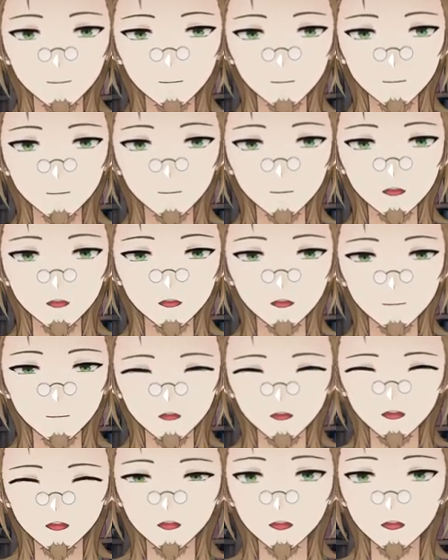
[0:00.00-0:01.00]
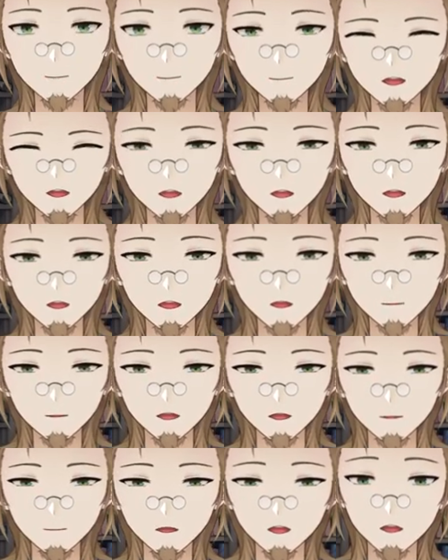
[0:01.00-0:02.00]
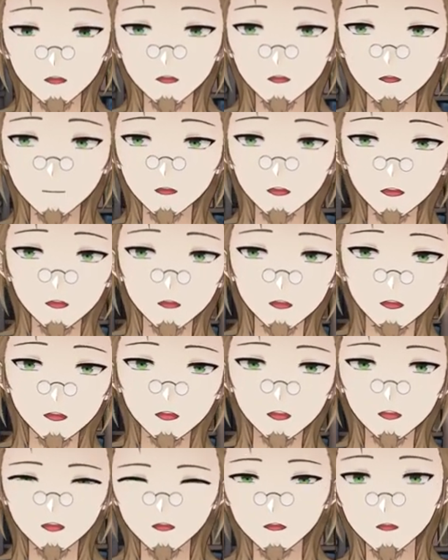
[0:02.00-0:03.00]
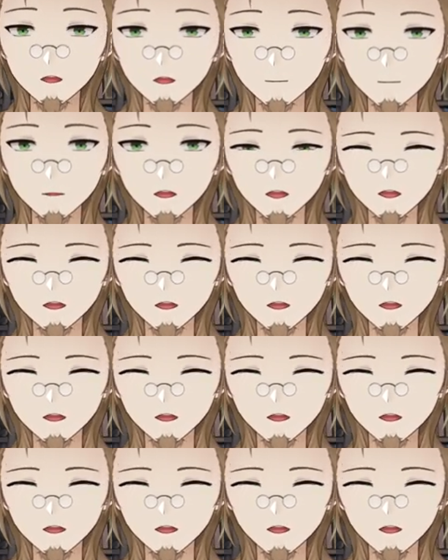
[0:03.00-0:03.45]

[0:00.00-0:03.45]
in real life because she was basically bedridden in the hospital,